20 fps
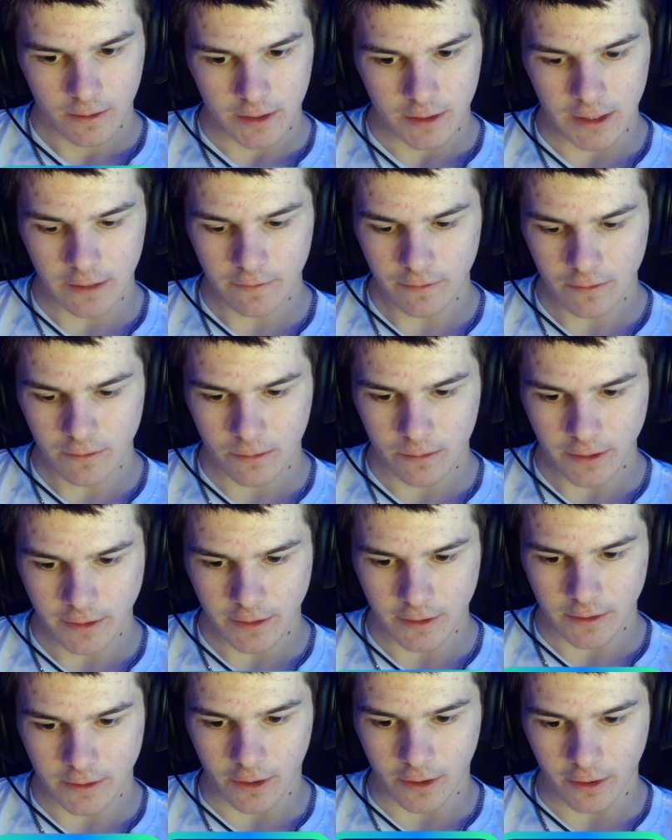Even with
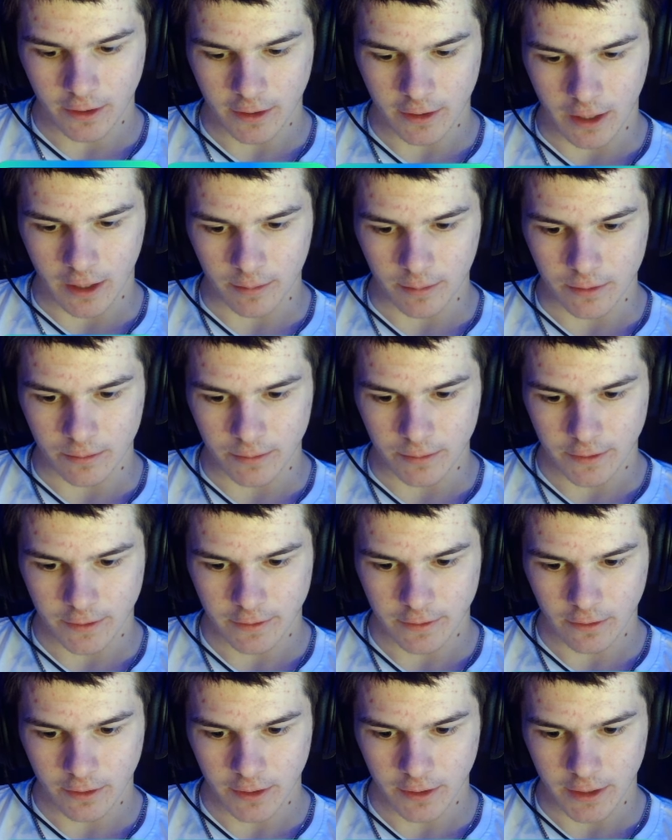the Dark Goblin, we
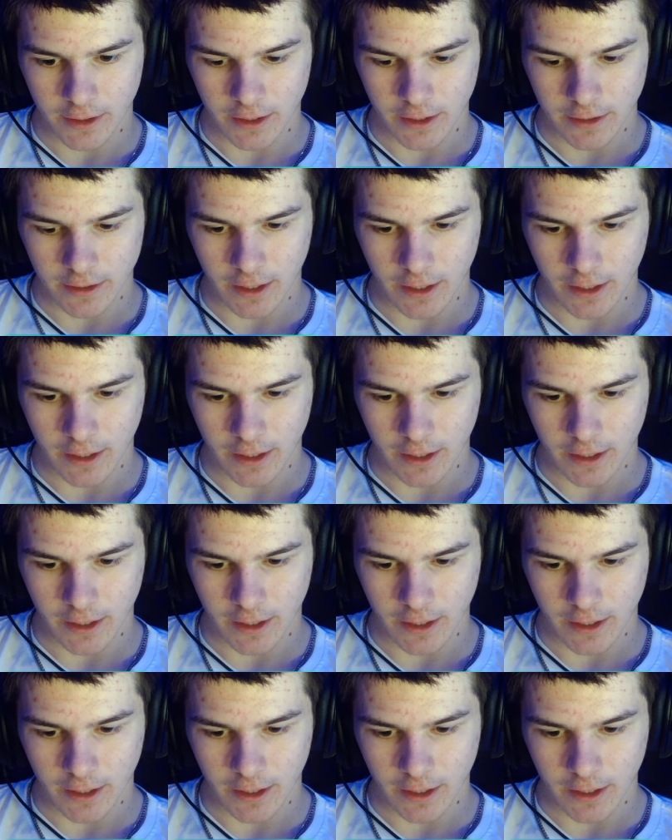still get a hit.